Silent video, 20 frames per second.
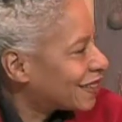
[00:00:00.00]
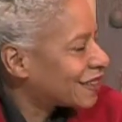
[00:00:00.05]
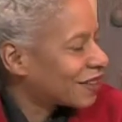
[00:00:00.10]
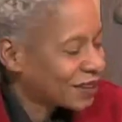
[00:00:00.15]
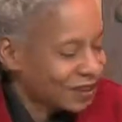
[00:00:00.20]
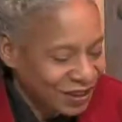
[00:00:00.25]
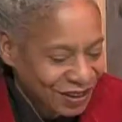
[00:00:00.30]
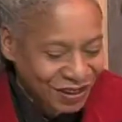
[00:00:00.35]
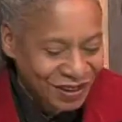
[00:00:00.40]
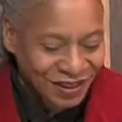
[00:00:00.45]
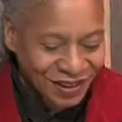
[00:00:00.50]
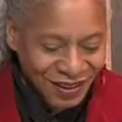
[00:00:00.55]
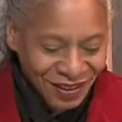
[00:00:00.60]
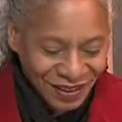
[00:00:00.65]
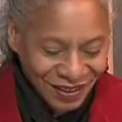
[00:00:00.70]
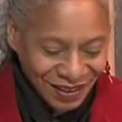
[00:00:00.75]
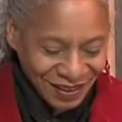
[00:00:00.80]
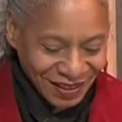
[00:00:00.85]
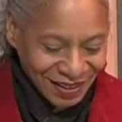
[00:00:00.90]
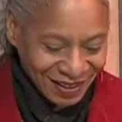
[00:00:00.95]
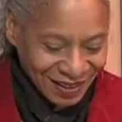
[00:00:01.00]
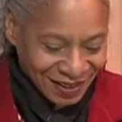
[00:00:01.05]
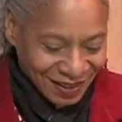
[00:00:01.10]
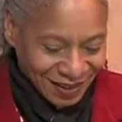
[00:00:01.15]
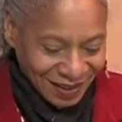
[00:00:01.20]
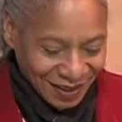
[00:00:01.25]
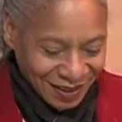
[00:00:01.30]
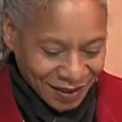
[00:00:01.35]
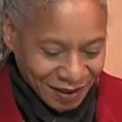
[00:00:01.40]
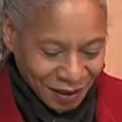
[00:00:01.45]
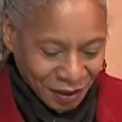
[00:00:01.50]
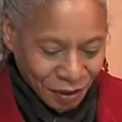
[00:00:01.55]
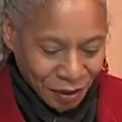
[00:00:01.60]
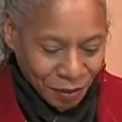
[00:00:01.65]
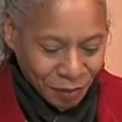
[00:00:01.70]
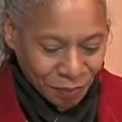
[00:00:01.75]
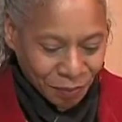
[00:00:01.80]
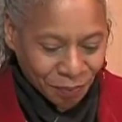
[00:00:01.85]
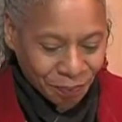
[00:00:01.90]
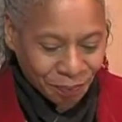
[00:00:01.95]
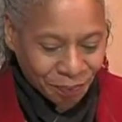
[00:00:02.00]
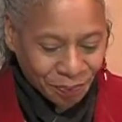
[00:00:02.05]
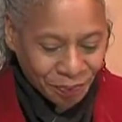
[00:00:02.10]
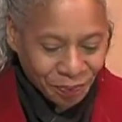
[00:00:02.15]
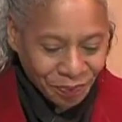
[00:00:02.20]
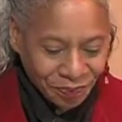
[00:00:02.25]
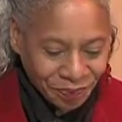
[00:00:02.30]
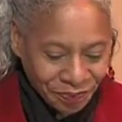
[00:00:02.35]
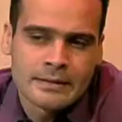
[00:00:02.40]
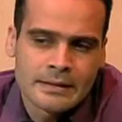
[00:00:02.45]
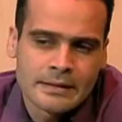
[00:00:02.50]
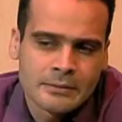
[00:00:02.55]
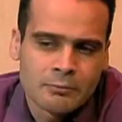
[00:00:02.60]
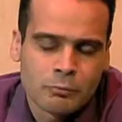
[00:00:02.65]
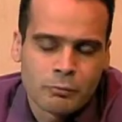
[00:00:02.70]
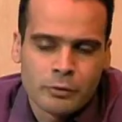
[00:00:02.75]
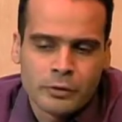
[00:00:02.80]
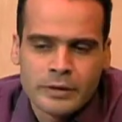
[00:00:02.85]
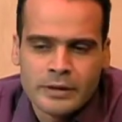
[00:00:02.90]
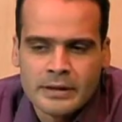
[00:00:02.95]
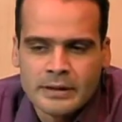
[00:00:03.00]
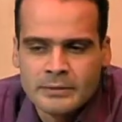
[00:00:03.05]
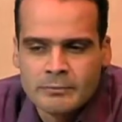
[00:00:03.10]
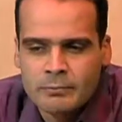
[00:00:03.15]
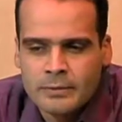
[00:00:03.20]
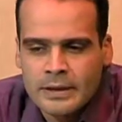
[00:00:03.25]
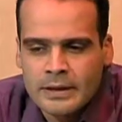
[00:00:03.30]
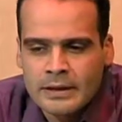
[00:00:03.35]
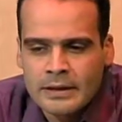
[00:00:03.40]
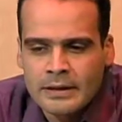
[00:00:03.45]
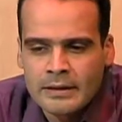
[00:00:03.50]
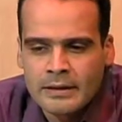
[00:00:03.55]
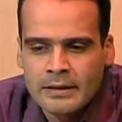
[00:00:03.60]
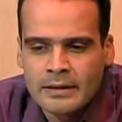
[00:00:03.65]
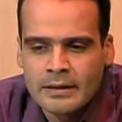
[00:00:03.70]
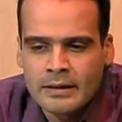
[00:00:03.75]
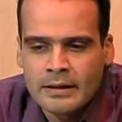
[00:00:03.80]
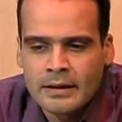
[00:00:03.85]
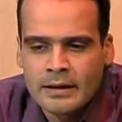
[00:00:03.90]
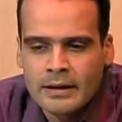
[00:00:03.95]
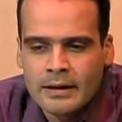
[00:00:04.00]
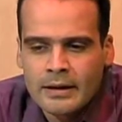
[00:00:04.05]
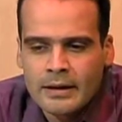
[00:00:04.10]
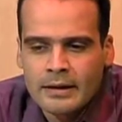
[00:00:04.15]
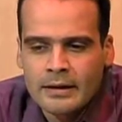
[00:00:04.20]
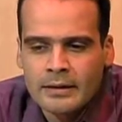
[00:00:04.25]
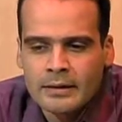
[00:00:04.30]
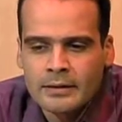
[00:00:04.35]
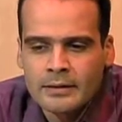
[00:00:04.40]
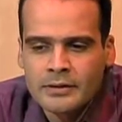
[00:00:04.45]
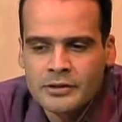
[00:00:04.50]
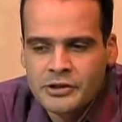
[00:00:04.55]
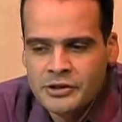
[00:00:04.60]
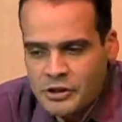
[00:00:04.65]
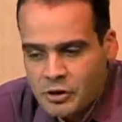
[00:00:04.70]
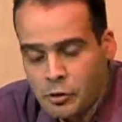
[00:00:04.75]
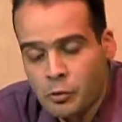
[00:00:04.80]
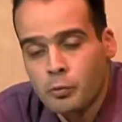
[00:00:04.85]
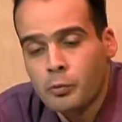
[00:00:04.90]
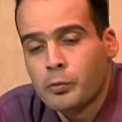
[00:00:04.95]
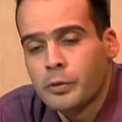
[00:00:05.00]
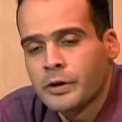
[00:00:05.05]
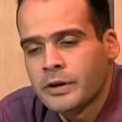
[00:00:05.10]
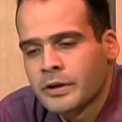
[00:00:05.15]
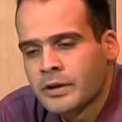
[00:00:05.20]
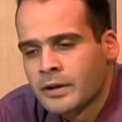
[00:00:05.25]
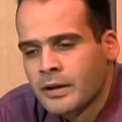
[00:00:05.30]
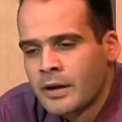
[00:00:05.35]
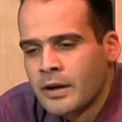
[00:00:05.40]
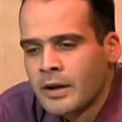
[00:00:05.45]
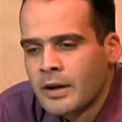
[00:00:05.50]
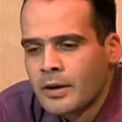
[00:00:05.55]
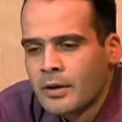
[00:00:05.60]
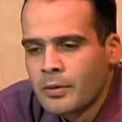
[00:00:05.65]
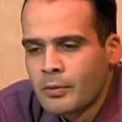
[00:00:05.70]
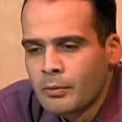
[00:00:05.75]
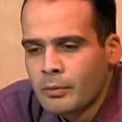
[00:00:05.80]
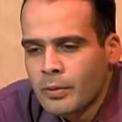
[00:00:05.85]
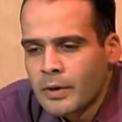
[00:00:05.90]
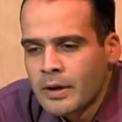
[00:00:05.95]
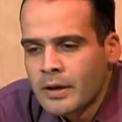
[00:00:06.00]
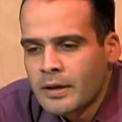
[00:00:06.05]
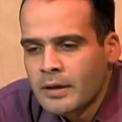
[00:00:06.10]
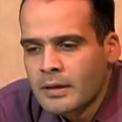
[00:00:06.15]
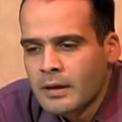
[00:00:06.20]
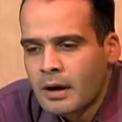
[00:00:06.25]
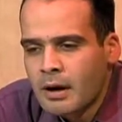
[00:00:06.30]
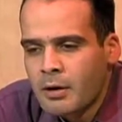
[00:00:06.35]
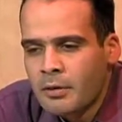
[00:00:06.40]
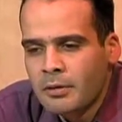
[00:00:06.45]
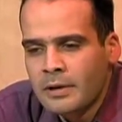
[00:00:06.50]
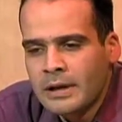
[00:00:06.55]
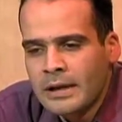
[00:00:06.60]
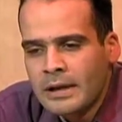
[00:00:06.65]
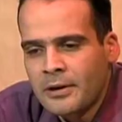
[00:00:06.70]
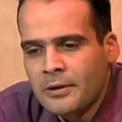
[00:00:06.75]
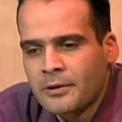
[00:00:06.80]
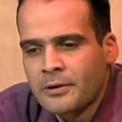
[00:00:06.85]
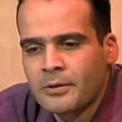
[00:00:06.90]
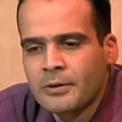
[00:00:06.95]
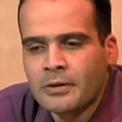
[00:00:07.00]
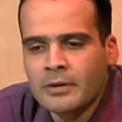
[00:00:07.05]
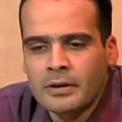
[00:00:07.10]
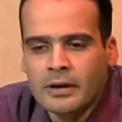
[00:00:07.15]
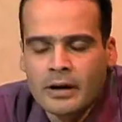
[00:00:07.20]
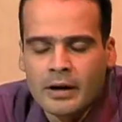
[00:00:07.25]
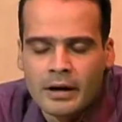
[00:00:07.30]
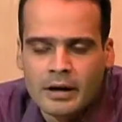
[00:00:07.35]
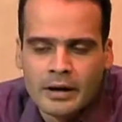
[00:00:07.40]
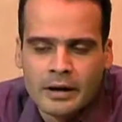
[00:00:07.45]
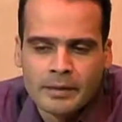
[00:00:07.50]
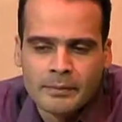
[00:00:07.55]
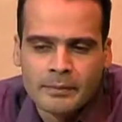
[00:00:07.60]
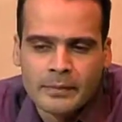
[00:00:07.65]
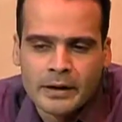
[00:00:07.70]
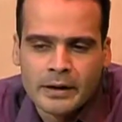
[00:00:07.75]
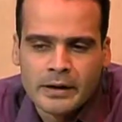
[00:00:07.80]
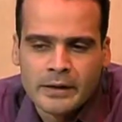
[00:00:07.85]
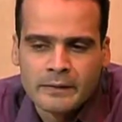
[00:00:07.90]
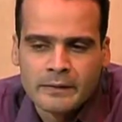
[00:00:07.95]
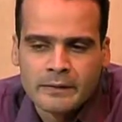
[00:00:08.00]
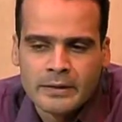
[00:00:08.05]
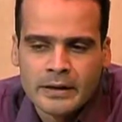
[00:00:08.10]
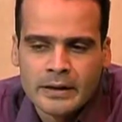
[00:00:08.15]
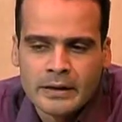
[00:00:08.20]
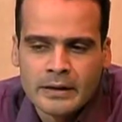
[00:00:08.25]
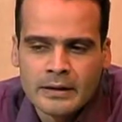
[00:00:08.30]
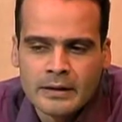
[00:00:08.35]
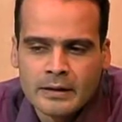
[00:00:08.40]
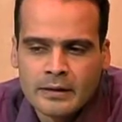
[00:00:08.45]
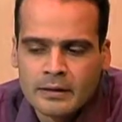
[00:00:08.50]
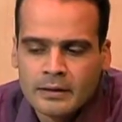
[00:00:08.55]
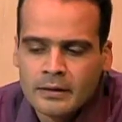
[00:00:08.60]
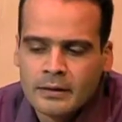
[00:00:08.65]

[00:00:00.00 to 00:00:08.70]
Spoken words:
And I think that's great, and this work is really a shared work with our leader of the